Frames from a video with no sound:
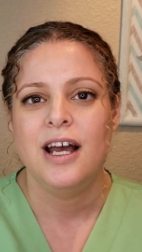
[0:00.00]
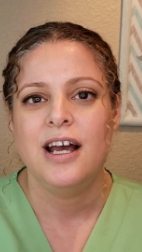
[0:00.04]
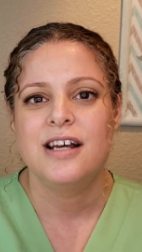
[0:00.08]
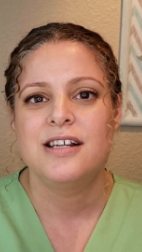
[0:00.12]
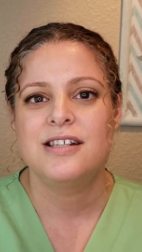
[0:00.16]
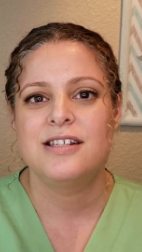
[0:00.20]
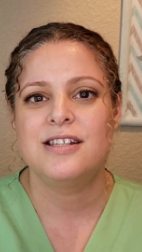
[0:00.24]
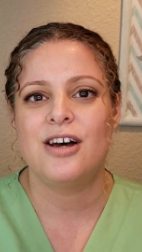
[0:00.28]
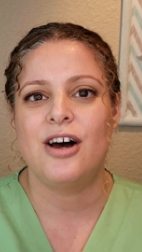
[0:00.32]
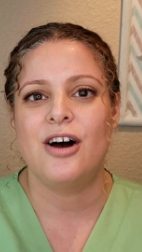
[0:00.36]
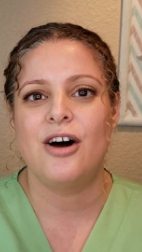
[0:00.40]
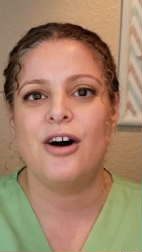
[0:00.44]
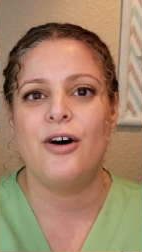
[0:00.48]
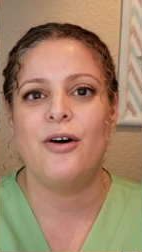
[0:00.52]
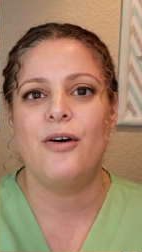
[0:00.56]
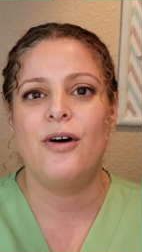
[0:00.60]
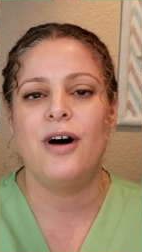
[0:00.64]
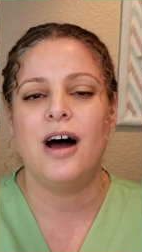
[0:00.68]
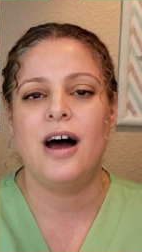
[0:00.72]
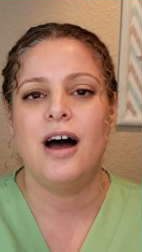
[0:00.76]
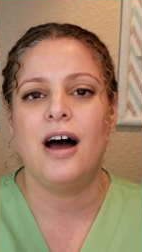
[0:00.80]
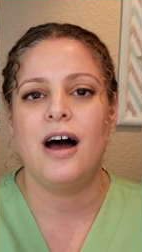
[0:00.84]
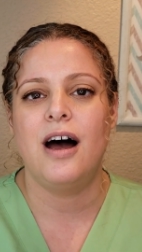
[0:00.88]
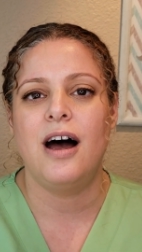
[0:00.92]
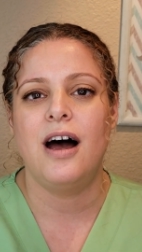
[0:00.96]

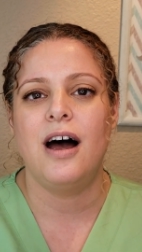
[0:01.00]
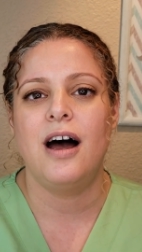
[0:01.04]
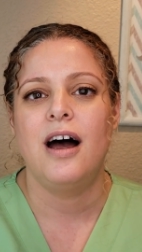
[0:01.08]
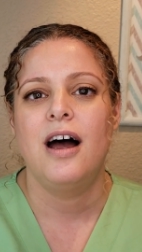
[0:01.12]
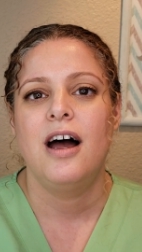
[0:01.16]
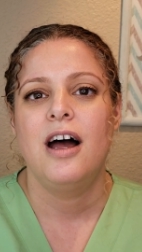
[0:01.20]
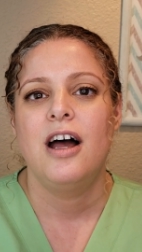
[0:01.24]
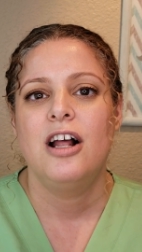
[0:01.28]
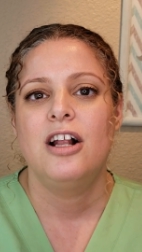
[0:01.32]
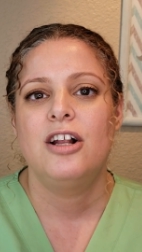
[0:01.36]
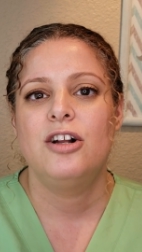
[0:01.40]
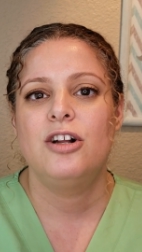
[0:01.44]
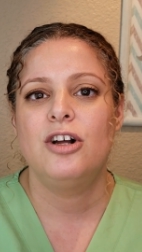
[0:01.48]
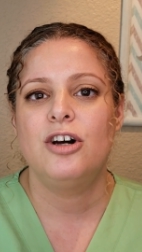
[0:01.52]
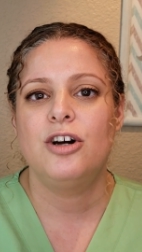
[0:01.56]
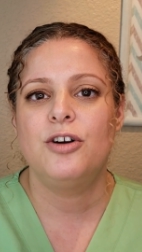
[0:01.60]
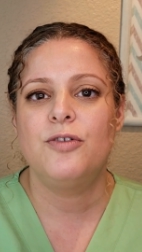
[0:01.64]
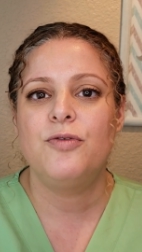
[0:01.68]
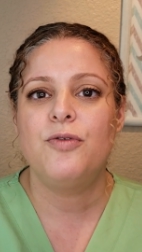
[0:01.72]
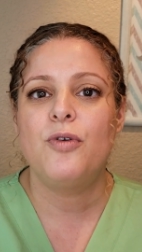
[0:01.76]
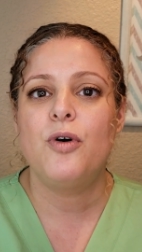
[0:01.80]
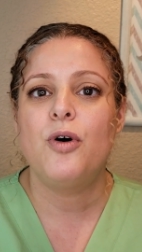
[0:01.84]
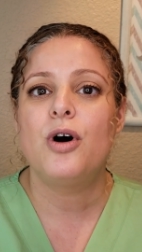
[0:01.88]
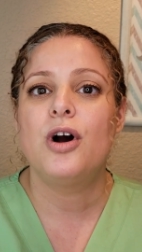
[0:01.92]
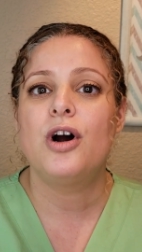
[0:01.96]
So
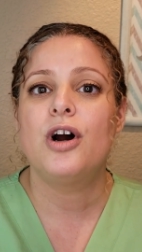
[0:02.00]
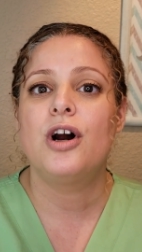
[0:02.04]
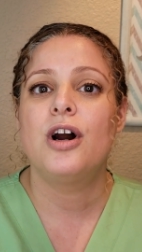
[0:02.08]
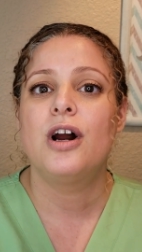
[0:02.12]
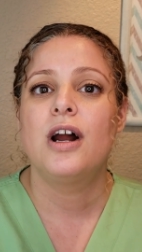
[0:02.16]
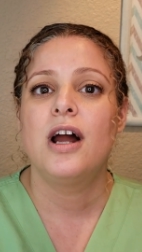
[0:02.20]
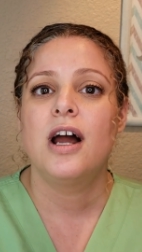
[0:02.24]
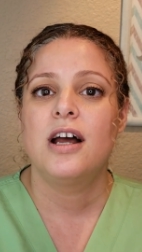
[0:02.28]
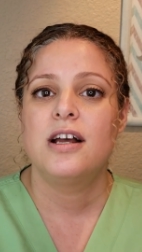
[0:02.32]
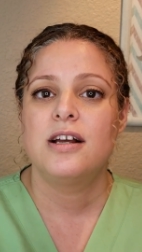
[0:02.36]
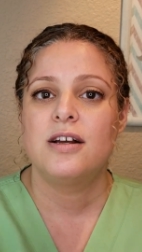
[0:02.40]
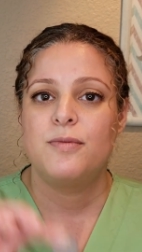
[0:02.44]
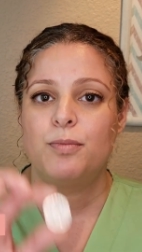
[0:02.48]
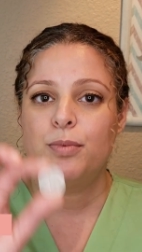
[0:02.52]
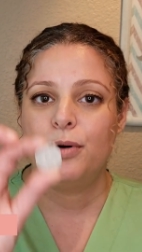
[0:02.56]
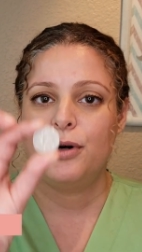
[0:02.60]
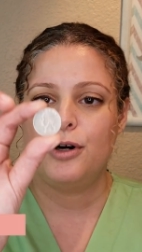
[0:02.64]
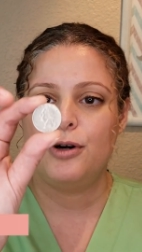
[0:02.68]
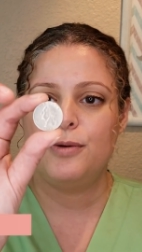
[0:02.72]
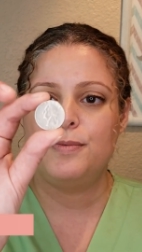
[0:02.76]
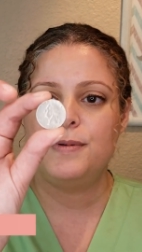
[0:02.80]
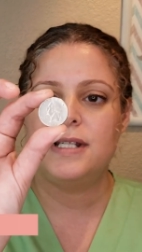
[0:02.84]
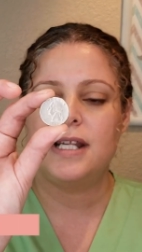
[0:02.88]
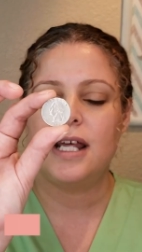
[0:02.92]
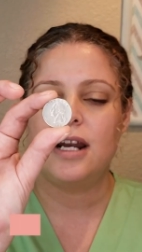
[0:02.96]
look for
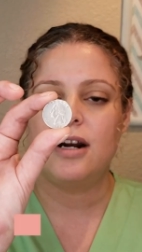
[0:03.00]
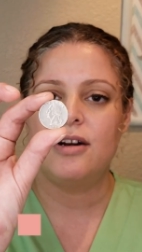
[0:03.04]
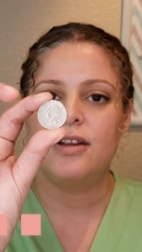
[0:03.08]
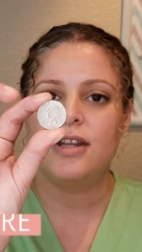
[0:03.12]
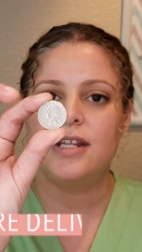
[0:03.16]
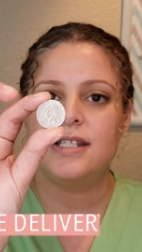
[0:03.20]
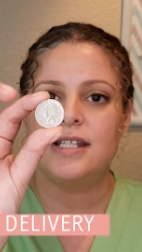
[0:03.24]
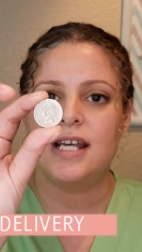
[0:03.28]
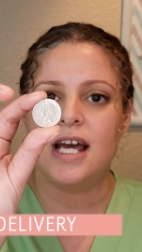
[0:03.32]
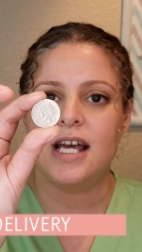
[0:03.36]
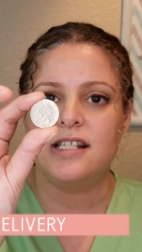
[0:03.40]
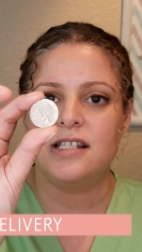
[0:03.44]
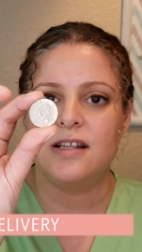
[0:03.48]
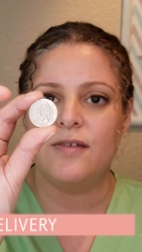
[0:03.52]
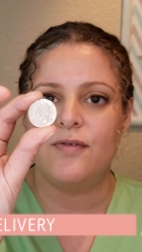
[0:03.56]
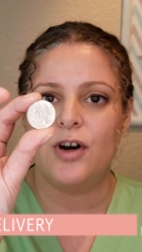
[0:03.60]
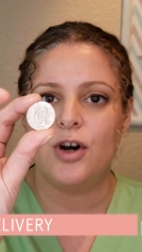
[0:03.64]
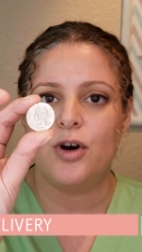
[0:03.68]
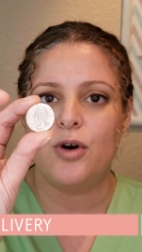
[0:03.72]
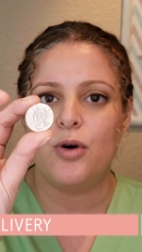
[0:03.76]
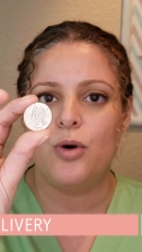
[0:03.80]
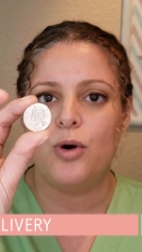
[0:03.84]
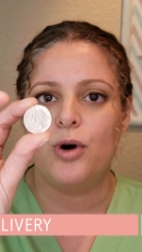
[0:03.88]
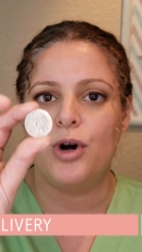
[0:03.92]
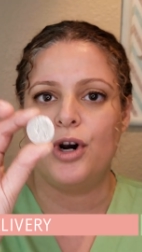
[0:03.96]
poops that are the size of a
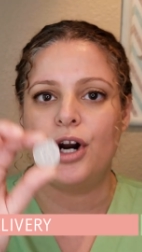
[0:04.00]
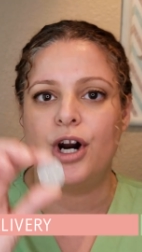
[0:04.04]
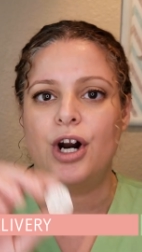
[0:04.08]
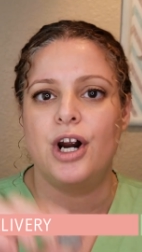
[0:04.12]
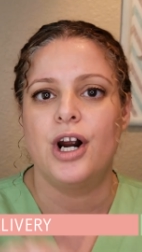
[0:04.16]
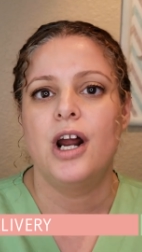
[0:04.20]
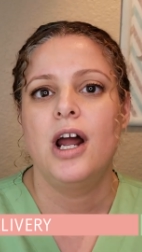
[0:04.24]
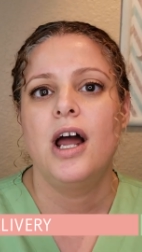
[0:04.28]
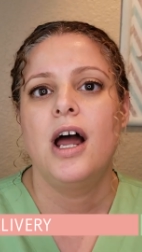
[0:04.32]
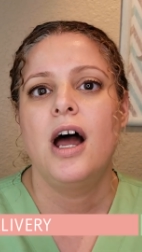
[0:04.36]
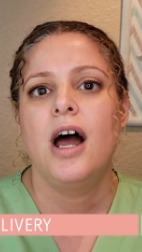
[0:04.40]
quarter.